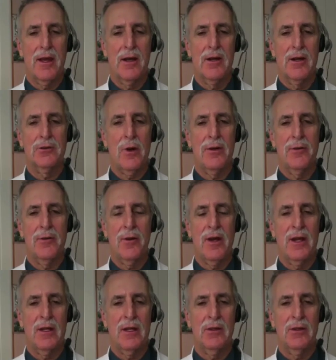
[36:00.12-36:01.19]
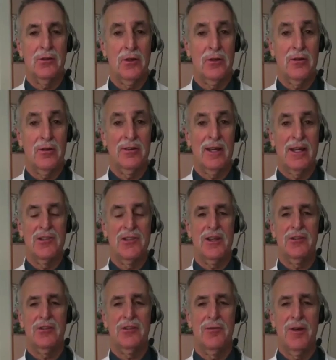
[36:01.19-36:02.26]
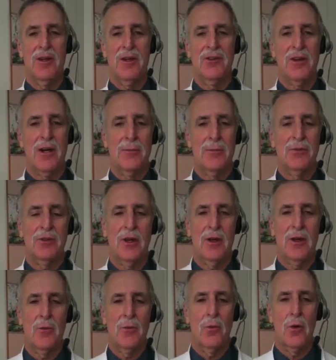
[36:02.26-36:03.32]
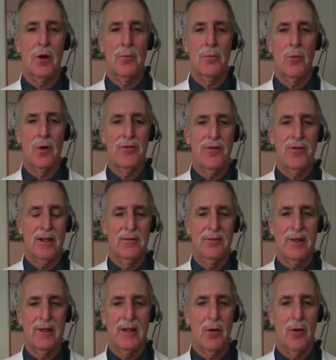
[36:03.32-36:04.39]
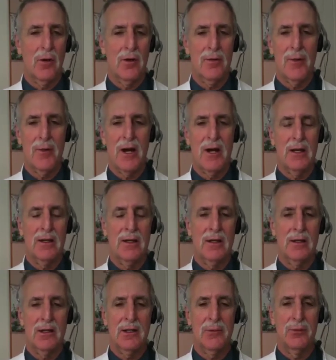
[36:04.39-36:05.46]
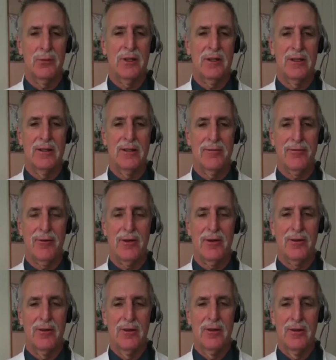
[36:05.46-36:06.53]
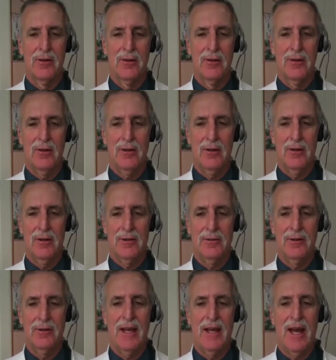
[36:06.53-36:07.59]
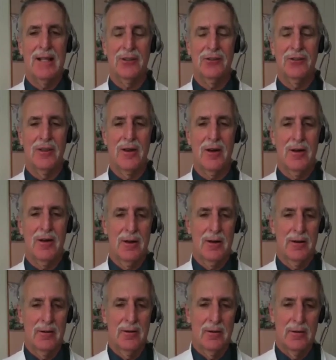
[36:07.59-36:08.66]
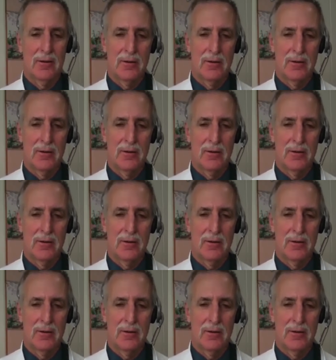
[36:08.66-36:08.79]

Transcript: anything else while they're eating, so their digestive enzymes can work more effectively, or am I in a completely different uh, galaxy there.